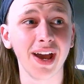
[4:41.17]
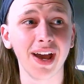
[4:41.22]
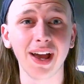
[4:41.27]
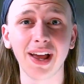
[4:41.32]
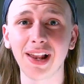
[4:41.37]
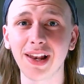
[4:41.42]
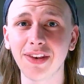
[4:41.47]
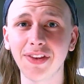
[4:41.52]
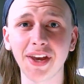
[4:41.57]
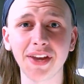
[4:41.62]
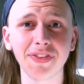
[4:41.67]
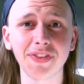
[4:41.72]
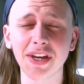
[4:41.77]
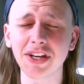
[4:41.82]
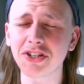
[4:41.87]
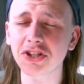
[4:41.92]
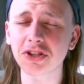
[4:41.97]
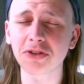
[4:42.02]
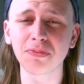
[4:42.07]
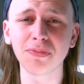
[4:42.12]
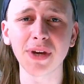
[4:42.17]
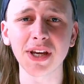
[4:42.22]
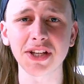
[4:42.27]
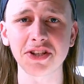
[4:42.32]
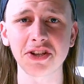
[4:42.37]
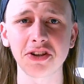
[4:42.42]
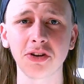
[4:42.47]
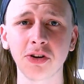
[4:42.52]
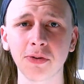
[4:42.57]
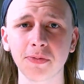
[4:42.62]
they just
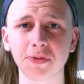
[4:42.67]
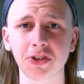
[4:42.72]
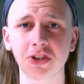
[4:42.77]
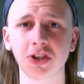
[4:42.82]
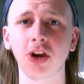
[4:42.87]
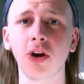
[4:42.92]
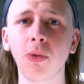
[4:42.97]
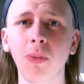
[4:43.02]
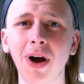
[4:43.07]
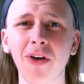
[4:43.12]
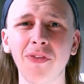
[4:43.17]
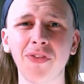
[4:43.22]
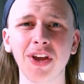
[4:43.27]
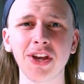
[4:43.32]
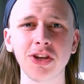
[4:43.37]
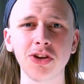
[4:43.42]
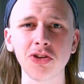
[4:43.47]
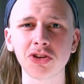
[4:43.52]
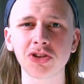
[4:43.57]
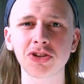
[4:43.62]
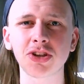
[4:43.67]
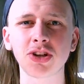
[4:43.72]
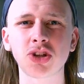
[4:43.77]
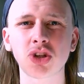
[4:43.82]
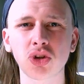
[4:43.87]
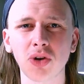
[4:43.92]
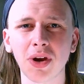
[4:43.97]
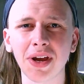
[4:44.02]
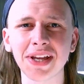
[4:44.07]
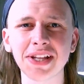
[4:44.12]
mix it up so well. They use the
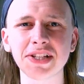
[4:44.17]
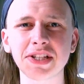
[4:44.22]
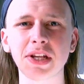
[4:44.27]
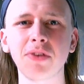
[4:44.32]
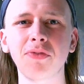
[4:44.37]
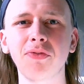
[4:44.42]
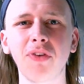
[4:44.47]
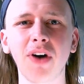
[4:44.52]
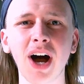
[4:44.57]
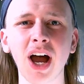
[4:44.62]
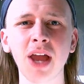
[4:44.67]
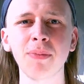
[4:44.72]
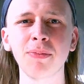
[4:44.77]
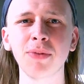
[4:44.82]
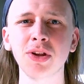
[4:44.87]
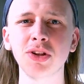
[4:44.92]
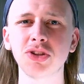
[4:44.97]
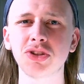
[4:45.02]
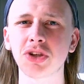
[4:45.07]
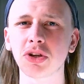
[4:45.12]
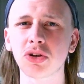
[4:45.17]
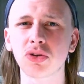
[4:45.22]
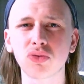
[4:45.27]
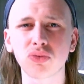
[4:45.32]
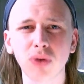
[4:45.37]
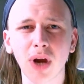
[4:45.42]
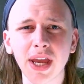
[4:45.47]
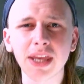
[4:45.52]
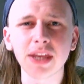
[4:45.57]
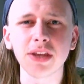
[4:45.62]
train's environment to
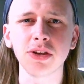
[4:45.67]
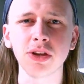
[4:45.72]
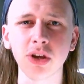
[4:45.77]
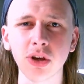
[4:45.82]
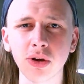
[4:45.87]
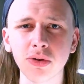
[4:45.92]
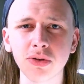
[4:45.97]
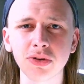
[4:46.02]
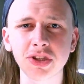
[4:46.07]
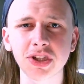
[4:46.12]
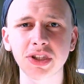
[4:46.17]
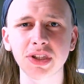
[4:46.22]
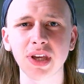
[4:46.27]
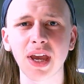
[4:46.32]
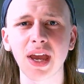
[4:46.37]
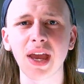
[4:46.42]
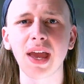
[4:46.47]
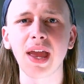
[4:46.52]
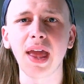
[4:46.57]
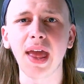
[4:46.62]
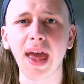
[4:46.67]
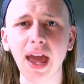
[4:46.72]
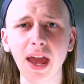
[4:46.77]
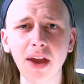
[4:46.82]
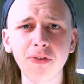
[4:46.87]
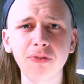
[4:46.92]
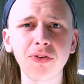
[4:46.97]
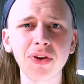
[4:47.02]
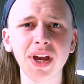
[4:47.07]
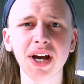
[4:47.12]
great use.
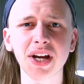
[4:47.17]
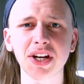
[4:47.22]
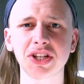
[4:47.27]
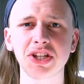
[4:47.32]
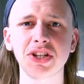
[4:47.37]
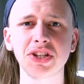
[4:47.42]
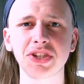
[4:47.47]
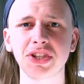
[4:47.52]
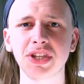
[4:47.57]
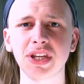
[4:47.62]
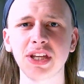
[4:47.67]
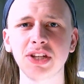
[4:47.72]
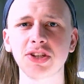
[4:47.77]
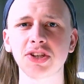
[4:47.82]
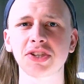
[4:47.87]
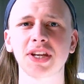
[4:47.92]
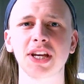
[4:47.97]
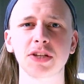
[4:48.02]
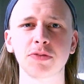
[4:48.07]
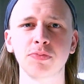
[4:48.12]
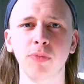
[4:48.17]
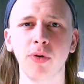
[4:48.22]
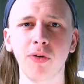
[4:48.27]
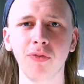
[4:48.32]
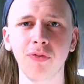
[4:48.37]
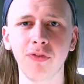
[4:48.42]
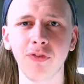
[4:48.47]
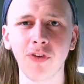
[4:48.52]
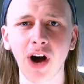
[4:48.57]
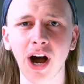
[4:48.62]
Every action scene just gets more
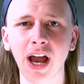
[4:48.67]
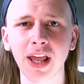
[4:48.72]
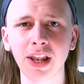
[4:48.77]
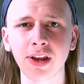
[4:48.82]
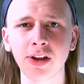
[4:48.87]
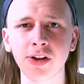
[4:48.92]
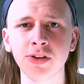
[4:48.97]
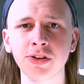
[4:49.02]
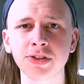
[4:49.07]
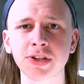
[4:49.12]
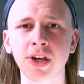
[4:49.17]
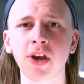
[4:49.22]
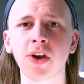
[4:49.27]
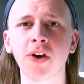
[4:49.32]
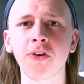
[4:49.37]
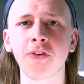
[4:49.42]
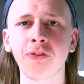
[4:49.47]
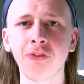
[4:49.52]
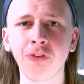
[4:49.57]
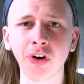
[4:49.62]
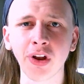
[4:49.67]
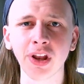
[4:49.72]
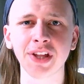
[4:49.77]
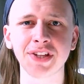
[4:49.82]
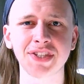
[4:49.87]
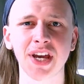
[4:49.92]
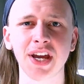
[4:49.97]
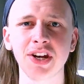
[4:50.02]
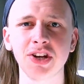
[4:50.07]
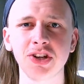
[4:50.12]
violent, full of
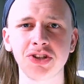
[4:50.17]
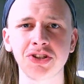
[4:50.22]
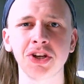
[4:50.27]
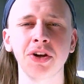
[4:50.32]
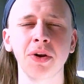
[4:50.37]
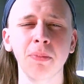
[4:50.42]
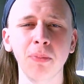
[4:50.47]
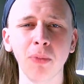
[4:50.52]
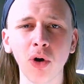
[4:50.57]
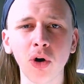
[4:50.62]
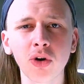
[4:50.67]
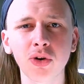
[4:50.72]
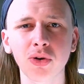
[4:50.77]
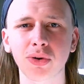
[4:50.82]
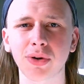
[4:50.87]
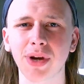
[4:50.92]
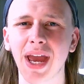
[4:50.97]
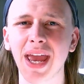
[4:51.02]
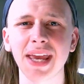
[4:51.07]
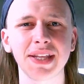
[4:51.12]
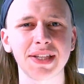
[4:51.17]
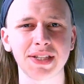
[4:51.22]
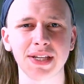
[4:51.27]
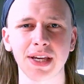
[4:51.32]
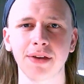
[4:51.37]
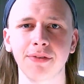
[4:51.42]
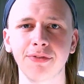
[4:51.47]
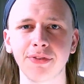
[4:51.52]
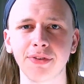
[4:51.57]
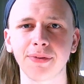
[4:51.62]
tension, and more creative.